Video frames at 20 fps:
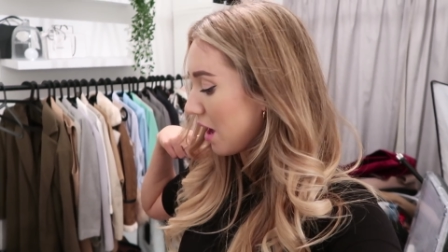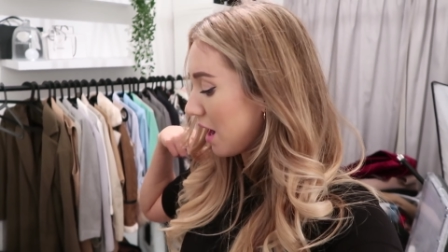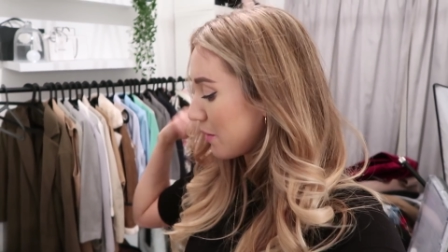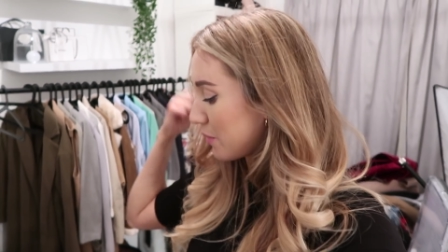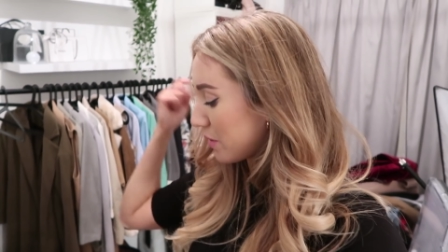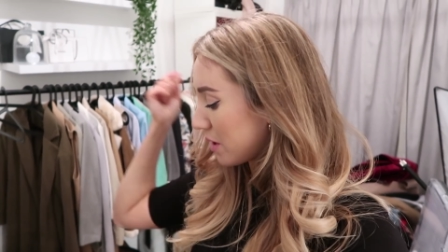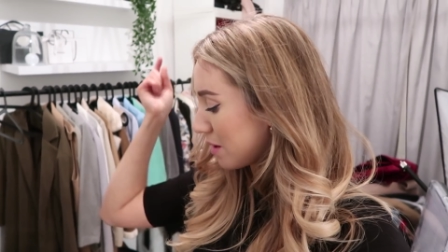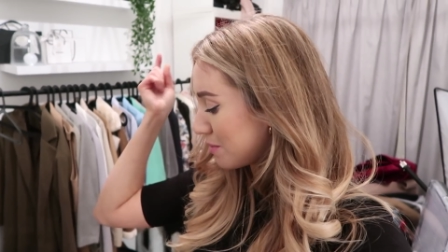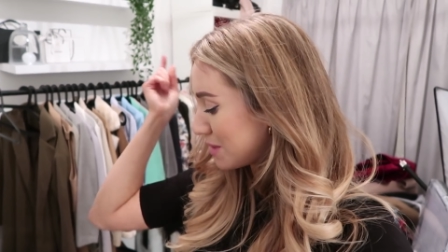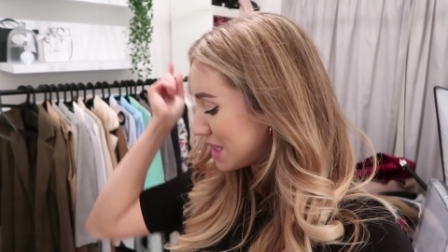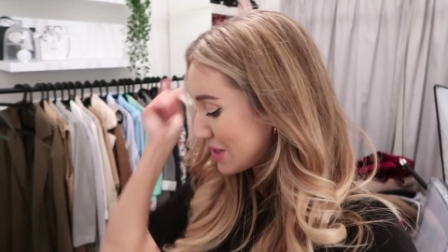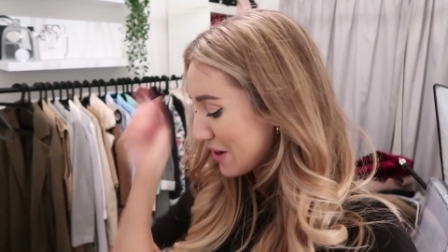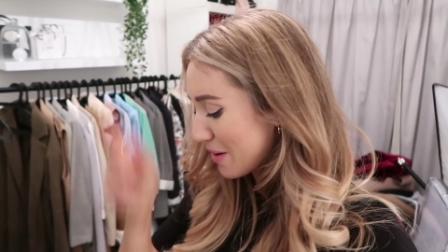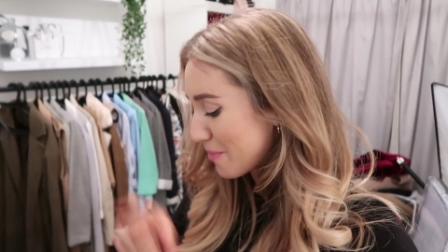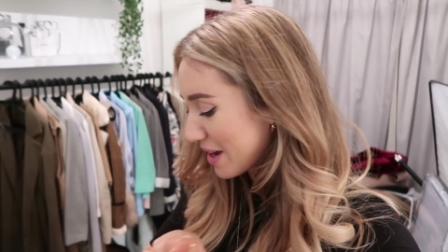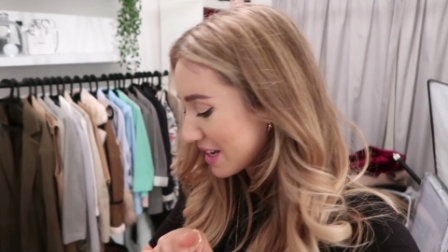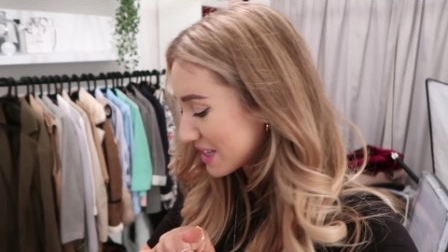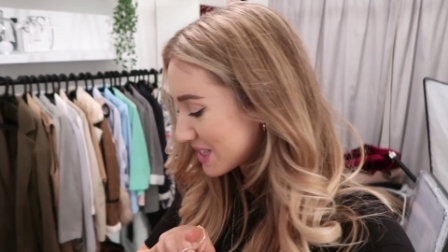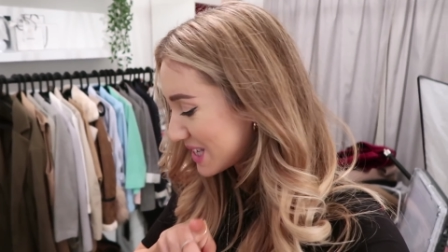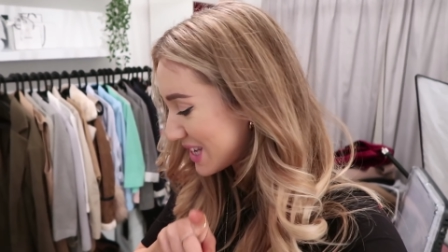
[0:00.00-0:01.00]
I will come
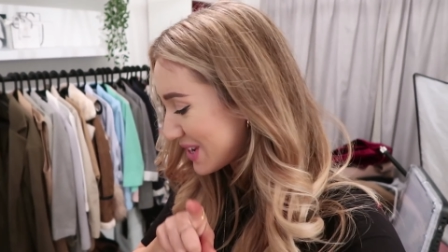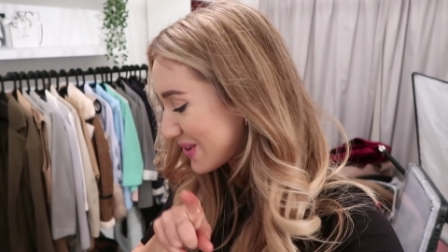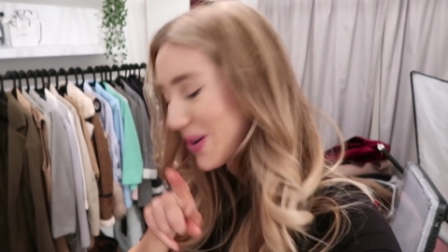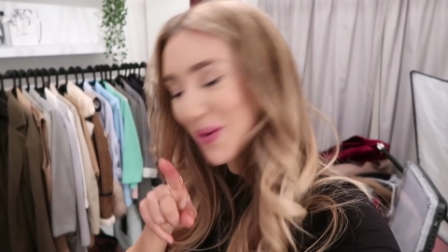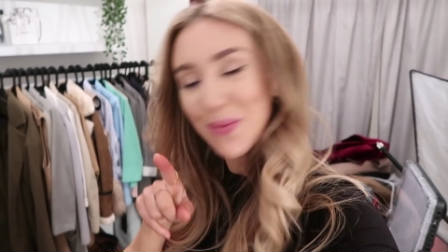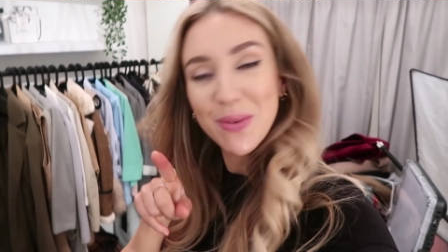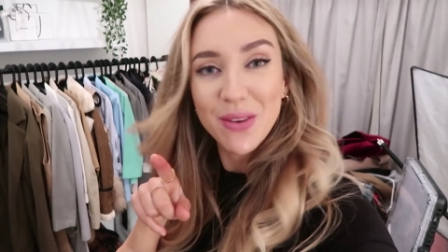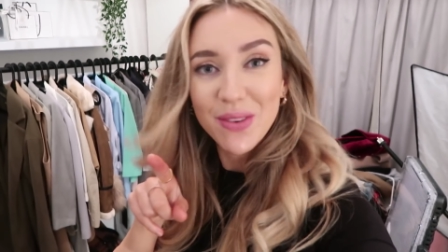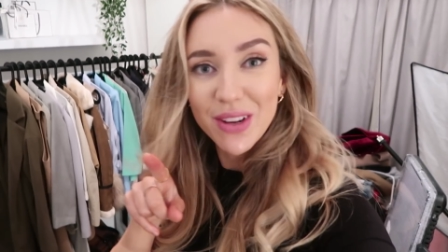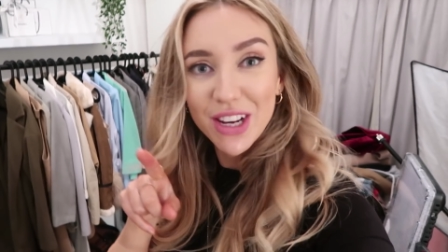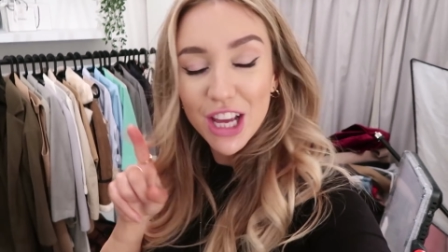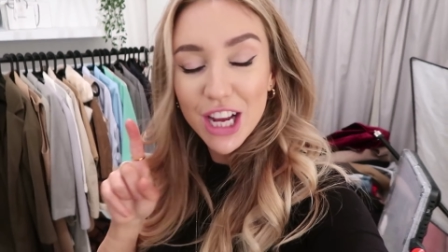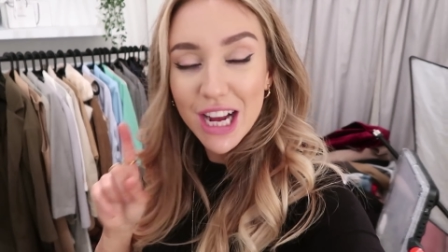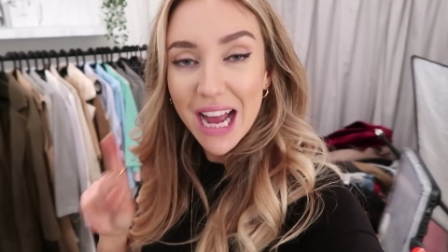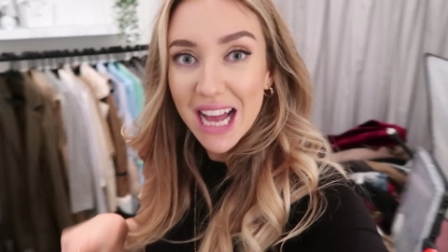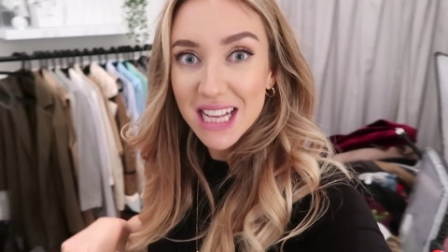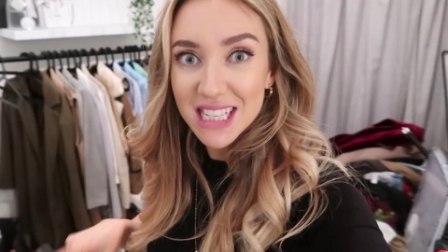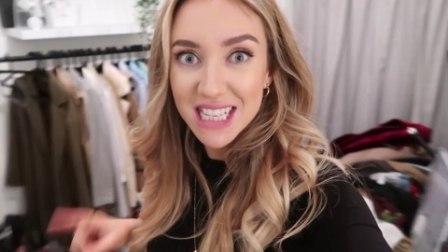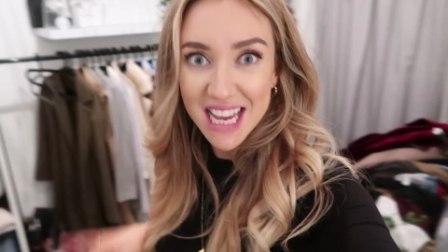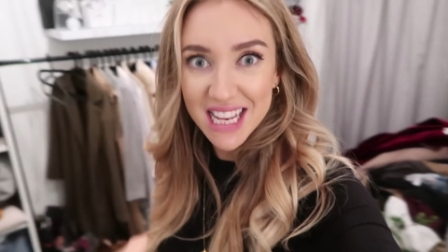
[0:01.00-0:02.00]
straight back to you and we will
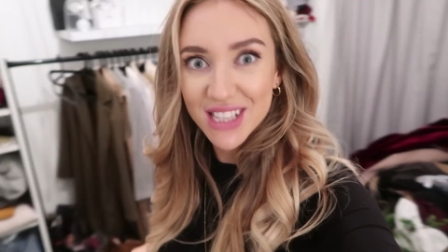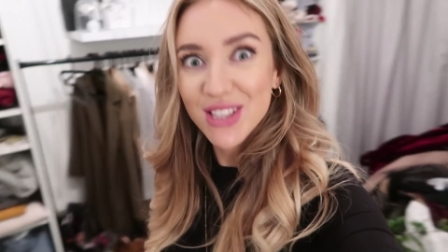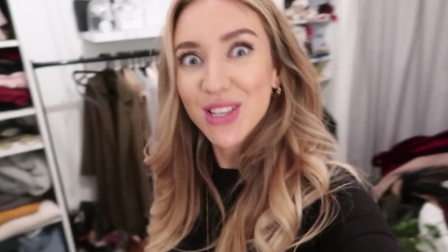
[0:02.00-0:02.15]
look at